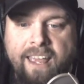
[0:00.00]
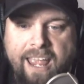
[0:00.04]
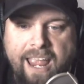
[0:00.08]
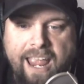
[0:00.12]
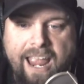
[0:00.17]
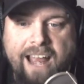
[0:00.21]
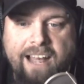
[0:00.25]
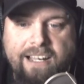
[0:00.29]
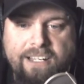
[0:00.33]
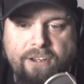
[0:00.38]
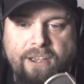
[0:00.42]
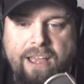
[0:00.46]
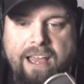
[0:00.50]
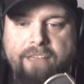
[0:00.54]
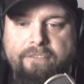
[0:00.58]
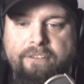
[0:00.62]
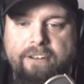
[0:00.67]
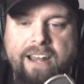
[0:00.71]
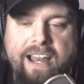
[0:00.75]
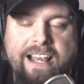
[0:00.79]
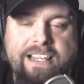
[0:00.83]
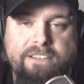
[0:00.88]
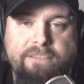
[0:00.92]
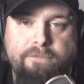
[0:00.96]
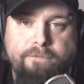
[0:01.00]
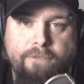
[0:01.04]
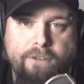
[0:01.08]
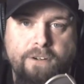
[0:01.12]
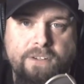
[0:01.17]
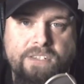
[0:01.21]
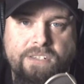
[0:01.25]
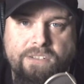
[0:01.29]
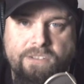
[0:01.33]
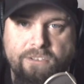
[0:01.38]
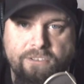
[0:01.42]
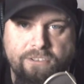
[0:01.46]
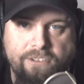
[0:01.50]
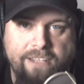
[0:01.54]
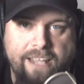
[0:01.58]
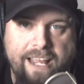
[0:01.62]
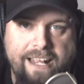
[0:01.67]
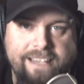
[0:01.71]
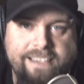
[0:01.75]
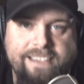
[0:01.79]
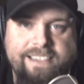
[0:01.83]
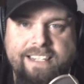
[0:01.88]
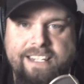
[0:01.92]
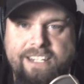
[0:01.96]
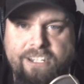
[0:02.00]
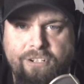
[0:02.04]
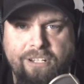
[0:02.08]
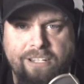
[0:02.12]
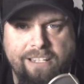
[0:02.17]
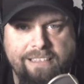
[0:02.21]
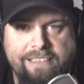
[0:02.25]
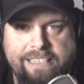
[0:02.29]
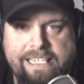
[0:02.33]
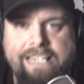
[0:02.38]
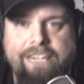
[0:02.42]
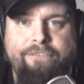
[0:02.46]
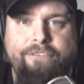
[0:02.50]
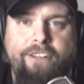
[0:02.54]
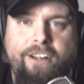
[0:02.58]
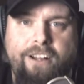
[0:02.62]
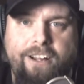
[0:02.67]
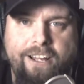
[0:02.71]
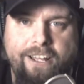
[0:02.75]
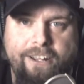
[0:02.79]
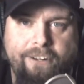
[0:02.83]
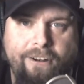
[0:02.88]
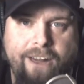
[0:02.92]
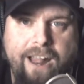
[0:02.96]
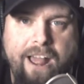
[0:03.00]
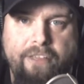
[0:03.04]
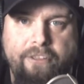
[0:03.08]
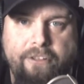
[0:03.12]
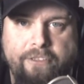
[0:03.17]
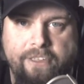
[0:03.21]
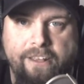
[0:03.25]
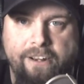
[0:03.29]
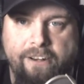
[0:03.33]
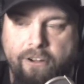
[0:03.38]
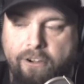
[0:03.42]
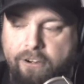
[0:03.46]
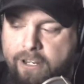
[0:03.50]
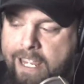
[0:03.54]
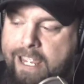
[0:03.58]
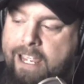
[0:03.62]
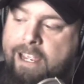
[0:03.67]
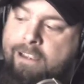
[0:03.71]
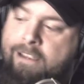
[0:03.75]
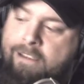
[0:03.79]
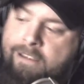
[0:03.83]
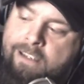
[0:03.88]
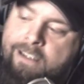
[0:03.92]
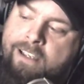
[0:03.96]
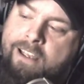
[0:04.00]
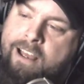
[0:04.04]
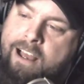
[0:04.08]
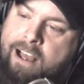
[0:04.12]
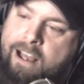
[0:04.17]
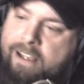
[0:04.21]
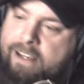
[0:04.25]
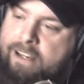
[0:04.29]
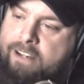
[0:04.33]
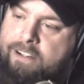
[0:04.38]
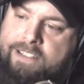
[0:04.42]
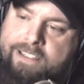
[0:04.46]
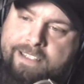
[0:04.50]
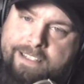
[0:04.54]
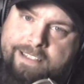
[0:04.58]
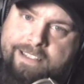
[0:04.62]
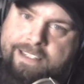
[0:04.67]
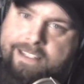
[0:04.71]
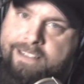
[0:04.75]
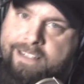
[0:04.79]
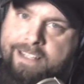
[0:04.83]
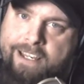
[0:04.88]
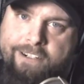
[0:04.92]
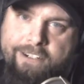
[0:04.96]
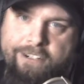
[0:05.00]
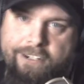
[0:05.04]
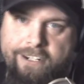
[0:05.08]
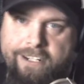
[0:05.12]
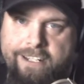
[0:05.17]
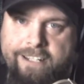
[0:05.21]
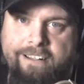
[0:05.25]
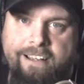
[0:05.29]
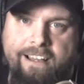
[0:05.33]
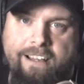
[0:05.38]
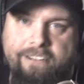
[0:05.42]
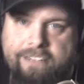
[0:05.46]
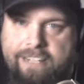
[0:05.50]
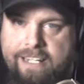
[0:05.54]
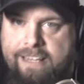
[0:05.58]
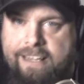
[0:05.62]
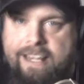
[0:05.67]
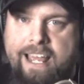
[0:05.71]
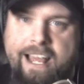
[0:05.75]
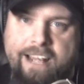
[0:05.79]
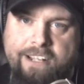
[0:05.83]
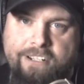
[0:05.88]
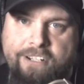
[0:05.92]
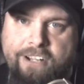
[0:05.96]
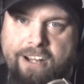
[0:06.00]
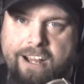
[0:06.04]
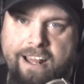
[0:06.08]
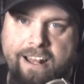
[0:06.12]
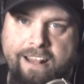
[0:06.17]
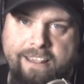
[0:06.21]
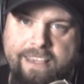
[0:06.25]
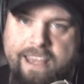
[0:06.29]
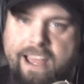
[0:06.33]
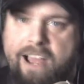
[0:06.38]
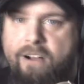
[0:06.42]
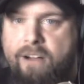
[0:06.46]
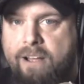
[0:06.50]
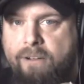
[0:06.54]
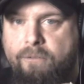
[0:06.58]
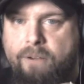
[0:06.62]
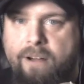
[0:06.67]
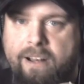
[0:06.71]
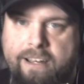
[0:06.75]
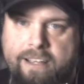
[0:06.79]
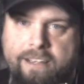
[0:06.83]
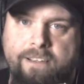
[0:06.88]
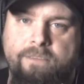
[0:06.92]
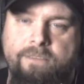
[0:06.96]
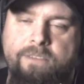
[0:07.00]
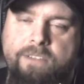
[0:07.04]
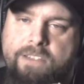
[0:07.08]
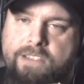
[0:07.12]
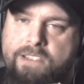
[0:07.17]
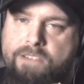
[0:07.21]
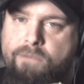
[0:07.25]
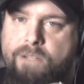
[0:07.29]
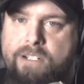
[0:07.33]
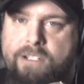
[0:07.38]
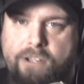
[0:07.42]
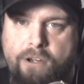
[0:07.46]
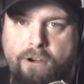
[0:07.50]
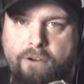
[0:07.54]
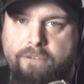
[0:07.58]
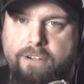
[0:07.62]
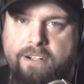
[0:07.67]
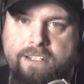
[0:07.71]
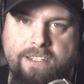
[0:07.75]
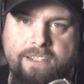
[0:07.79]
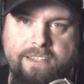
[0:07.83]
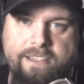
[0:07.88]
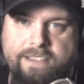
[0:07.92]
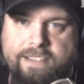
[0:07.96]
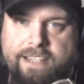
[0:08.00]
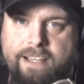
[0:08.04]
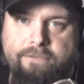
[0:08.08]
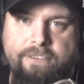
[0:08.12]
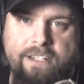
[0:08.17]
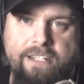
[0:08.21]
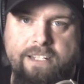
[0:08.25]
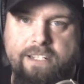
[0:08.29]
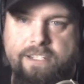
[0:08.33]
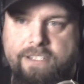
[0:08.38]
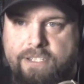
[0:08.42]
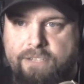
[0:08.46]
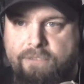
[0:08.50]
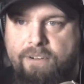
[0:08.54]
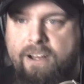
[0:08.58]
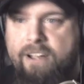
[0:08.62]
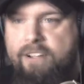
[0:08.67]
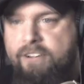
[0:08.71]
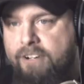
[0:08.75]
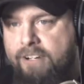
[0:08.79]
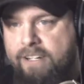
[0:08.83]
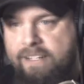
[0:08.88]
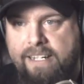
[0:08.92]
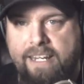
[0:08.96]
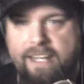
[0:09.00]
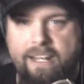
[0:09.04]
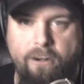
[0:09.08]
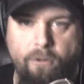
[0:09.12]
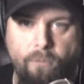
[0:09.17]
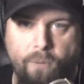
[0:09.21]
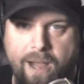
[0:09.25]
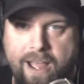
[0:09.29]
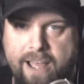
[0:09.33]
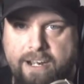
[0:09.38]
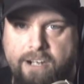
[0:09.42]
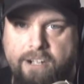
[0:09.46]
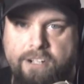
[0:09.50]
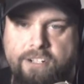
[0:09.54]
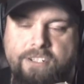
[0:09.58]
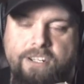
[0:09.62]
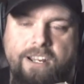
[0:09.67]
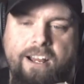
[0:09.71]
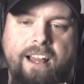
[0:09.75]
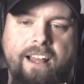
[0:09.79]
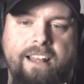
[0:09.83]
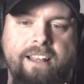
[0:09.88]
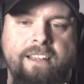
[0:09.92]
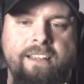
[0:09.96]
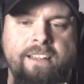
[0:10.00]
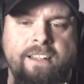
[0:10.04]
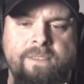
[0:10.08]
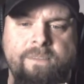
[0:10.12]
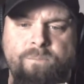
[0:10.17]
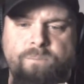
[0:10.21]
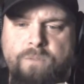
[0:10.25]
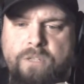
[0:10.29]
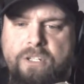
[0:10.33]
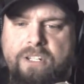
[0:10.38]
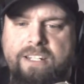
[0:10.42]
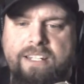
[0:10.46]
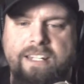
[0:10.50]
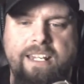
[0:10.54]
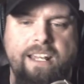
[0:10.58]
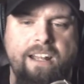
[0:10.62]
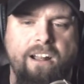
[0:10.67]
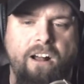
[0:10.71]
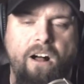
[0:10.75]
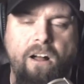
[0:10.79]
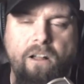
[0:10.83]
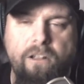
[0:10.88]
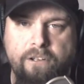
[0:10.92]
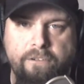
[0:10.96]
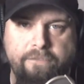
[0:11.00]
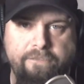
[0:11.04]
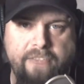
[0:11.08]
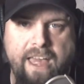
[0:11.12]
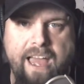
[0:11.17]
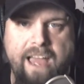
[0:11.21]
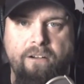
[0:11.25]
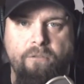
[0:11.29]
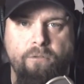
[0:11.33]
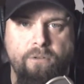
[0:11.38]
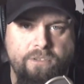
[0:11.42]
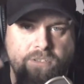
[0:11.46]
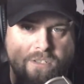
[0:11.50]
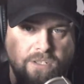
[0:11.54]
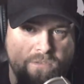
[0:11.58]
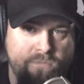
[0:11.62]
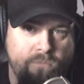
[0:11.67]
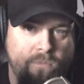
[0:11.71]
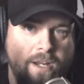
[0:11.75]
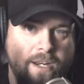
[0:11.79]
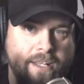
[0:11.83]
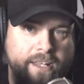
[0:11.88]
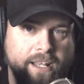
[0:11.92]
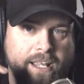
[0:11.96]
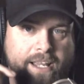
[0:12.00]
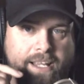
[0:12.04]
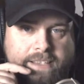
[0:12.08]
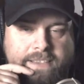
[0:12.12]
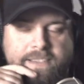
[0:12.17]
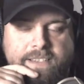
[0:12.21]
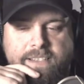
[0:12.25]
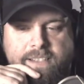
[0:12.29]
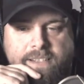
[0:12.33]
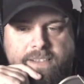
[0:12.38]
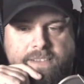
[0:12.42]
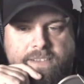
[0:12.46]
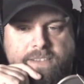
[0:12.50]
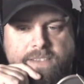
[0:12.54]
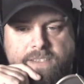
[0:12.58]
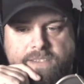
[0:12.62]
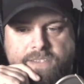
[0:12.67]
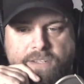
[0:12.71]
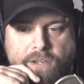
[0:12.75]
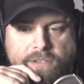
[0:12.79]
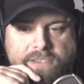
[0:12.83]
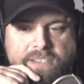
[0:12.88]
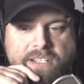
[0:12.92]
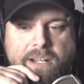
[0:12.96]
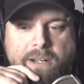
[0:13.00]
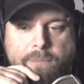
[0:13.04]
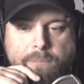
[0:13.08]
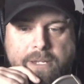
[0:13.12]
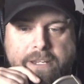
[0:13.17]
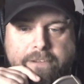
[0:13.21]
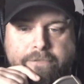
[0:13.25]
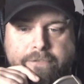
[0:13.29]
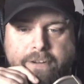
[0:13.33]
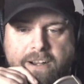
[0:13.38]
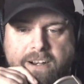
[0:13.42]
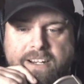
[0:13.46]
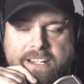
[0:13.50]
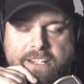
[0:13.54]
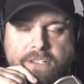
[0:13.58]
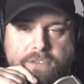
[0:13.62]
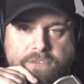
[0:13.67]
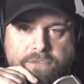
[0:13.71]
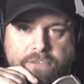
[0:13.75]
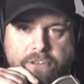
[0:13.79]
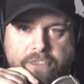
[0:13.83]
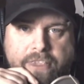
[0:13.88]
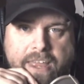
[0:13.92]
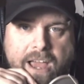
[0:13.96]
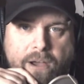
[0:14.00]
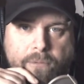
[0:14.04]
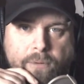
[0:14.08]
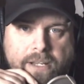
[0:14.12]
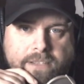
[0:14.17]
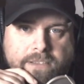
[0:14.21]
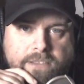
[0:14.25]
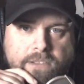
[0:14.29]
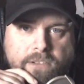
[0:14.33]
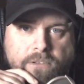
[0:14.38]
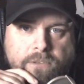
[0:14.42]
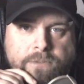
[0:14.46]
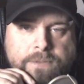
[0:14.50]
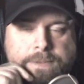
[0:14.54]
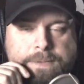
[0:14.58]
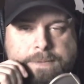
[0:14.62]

and you have a nice versatile lens that you can leave on rather than, okay, here's the 600, I'll get that shot. Now I want to switch over to the 70 to 200 and get a wider shot. You can get all of that with just one lens. And so it's going to be very useful that way too.